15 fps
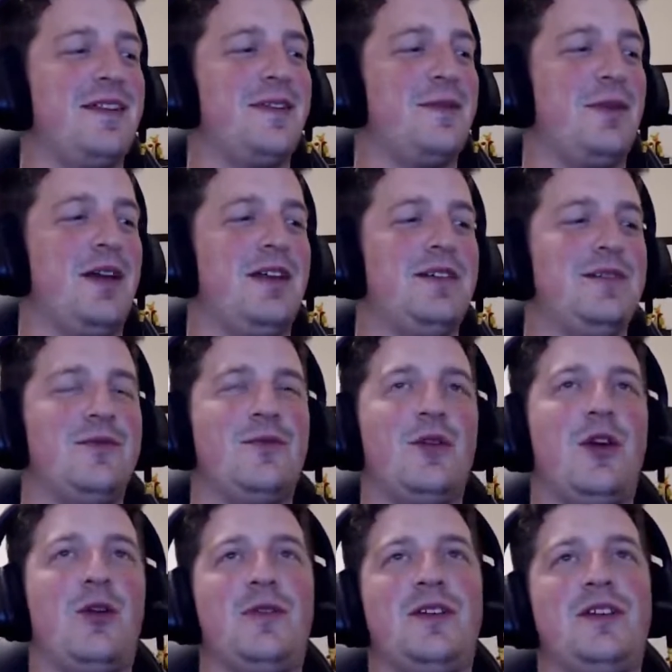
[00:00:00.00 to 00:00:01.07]
But we're
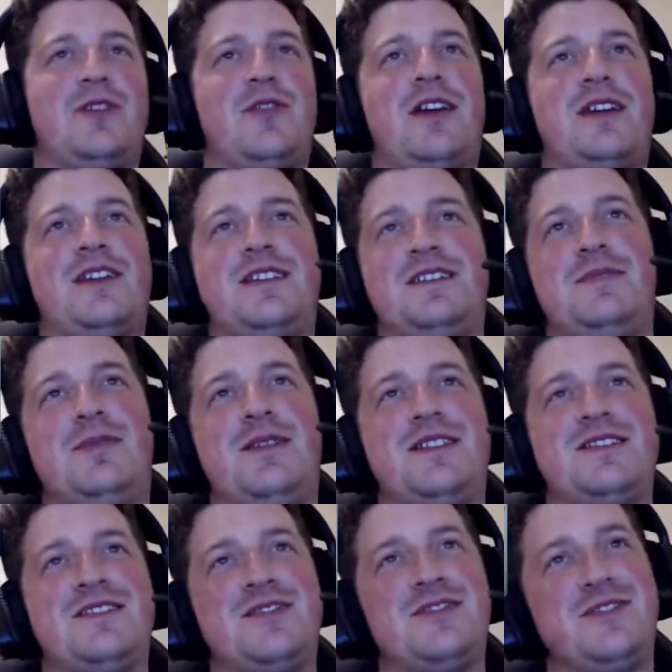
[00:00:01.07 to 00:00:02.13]
hoping to crack Disney Plus
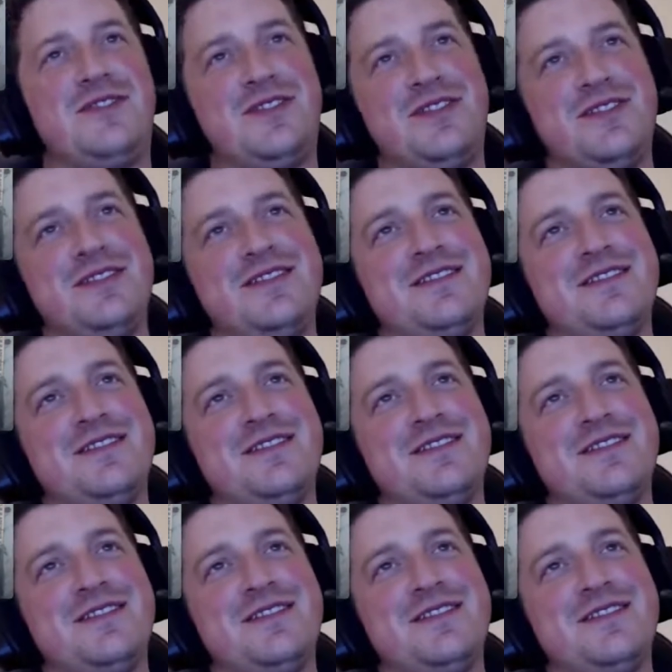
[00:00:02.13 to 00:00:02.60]
soon too.